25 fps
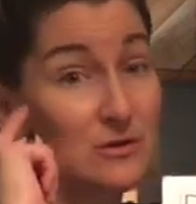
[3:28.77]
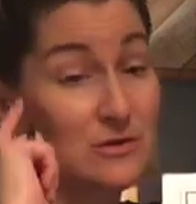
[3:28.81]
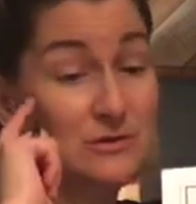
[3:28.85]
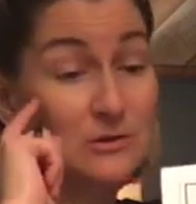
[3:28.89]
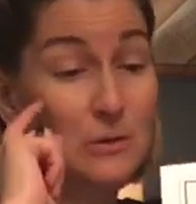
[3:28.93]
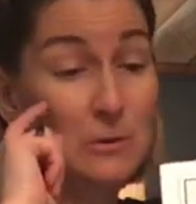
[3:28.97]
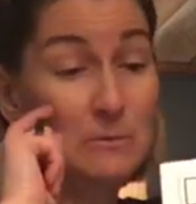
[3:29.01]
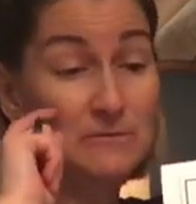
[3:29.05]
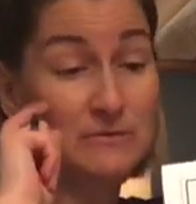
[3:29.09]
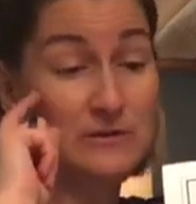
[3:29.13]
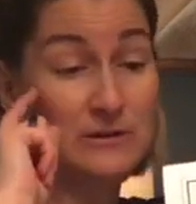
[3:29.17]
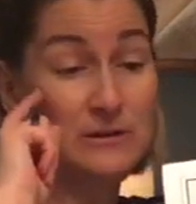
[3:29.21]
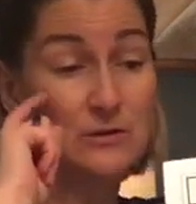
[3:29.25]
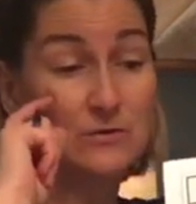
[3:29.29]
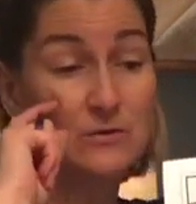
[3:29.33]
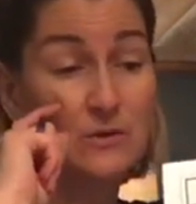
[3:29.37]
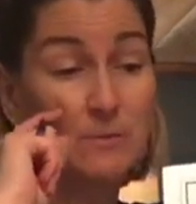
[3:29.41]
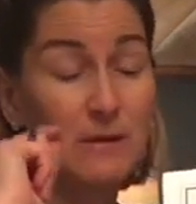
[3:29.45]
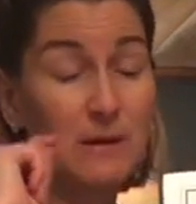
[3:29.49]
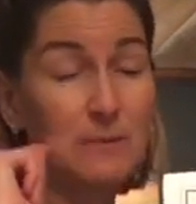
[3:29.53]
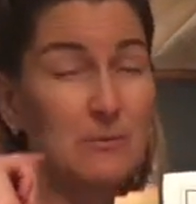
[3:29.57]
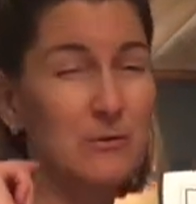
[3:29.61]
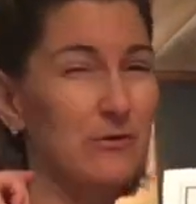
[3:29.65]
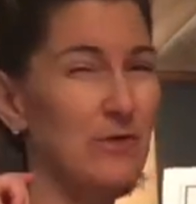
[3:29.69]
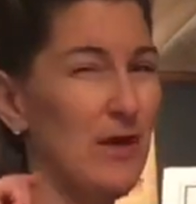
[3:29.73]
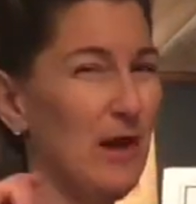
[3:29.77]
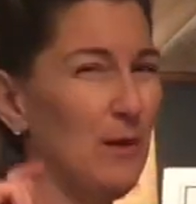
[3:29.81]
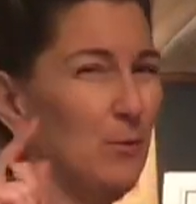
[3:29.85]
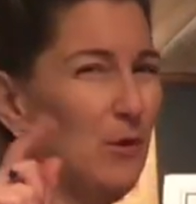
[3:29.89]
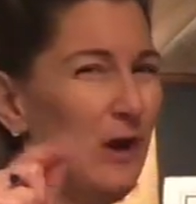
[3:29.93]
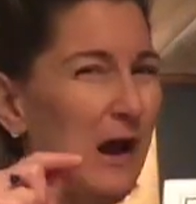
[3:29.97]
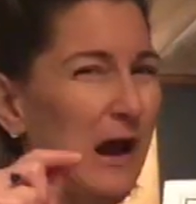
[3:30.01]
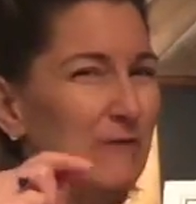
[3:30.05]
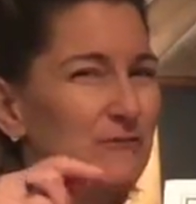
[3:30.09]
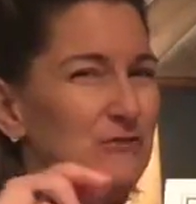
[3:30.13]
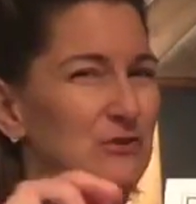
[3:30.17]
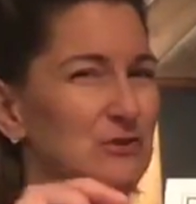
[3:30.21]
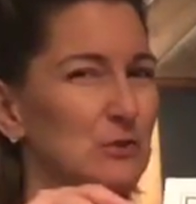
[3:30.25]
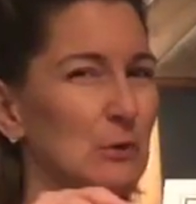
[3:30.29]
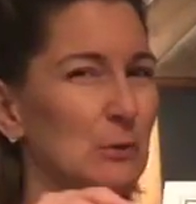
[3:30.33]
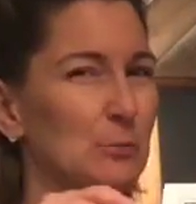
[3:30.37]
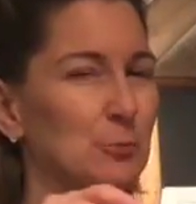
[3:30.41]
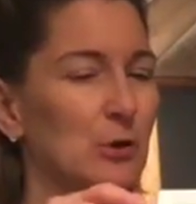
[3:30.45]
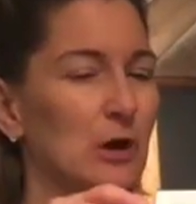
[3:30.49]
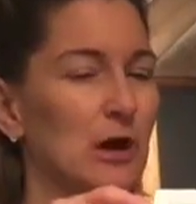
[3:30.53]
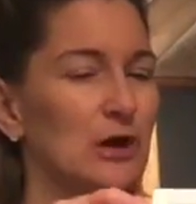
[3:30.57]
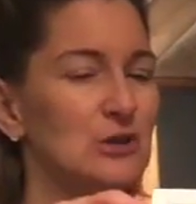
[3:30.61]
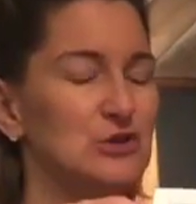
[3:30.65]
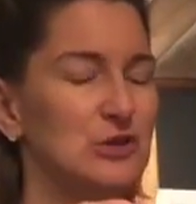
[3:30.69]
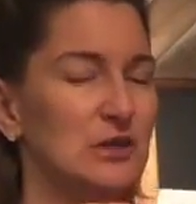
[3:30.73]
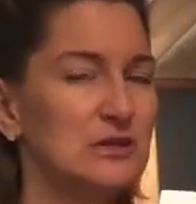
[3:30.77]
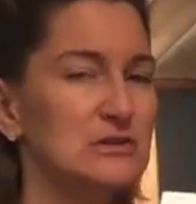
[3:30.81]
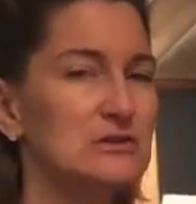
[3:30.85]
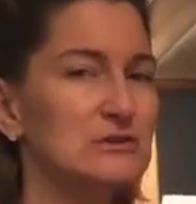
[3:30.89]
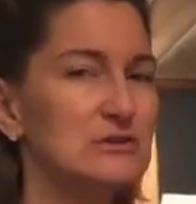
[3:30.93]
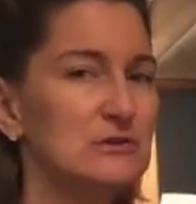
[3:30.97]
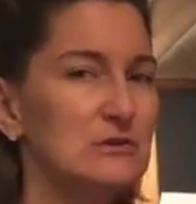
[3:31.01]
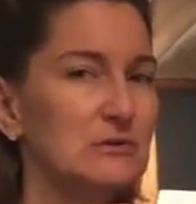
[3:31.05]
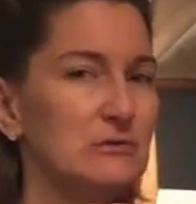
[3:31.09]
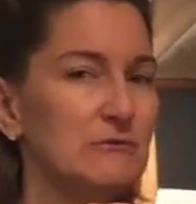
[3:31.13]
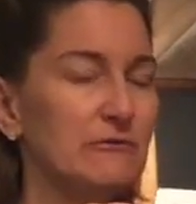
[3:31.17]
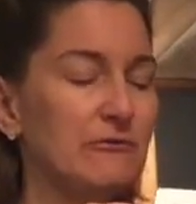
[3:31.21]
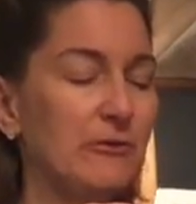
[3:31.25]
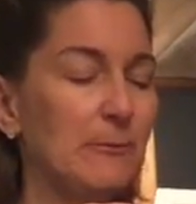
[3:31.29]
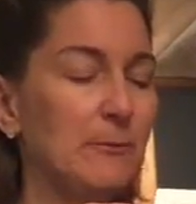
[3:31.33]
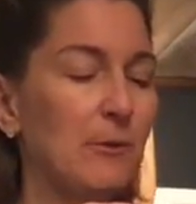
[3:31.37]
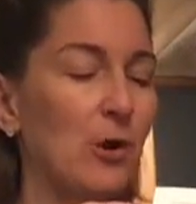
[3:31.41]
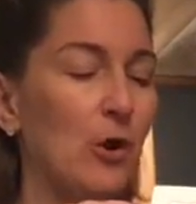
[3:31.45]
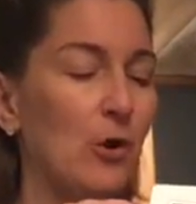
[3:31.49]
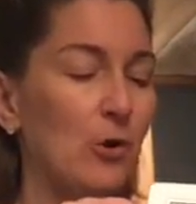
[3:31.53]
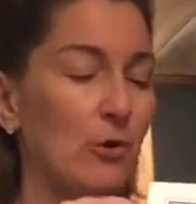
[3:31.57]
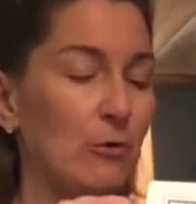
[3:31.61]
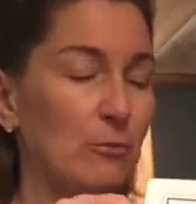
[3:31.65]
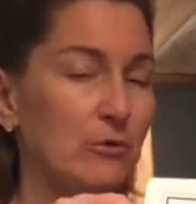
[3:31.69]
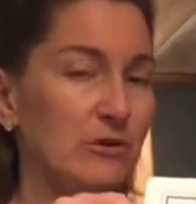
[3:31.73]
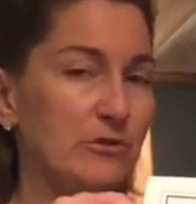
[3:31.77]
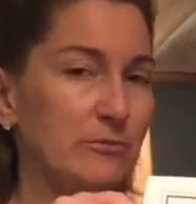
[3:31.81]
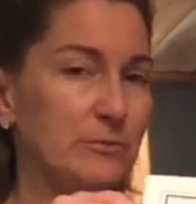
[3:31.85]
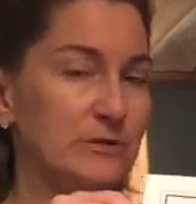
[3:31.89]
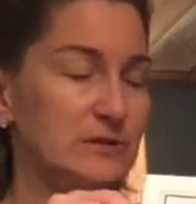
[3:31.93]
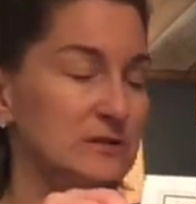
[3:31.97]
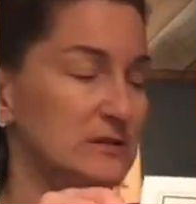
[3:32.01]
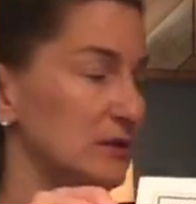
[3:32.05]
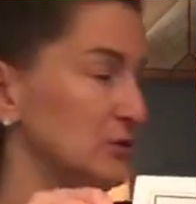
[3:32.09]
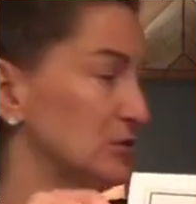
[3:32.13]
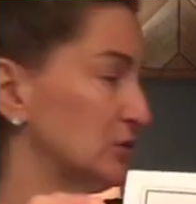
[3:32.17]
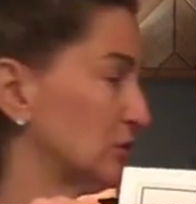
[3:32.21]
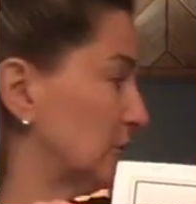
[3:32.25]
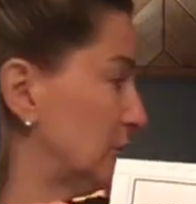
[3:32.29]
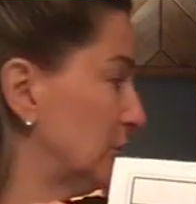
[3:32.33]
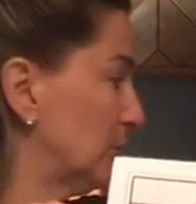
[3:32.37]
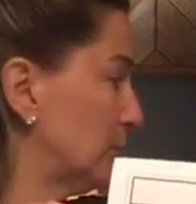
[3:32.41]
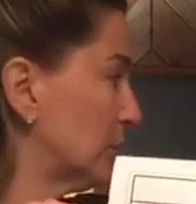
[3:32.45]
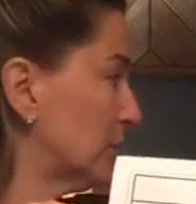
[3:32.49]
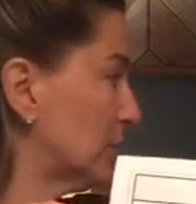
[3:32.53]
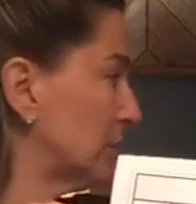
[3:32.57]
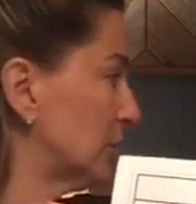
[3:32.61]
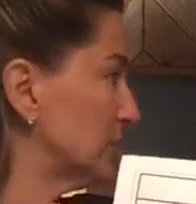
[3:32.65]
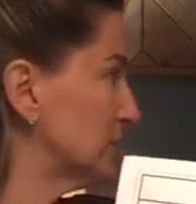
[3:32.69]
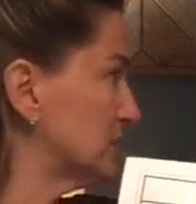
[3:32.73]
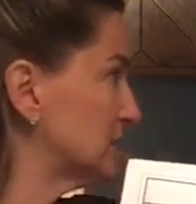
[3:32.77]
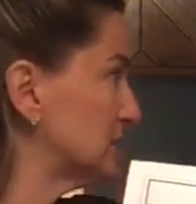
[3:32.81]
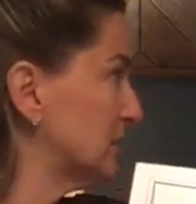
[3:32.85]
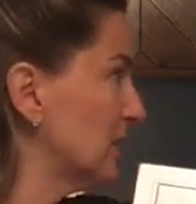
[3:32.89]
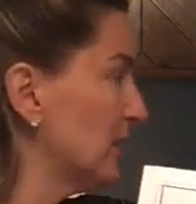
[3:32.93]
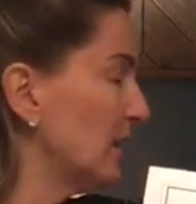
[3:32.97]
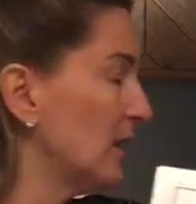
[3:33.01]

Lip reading: Hopefully you remember that. We'll have to do a project soon from home with positional words.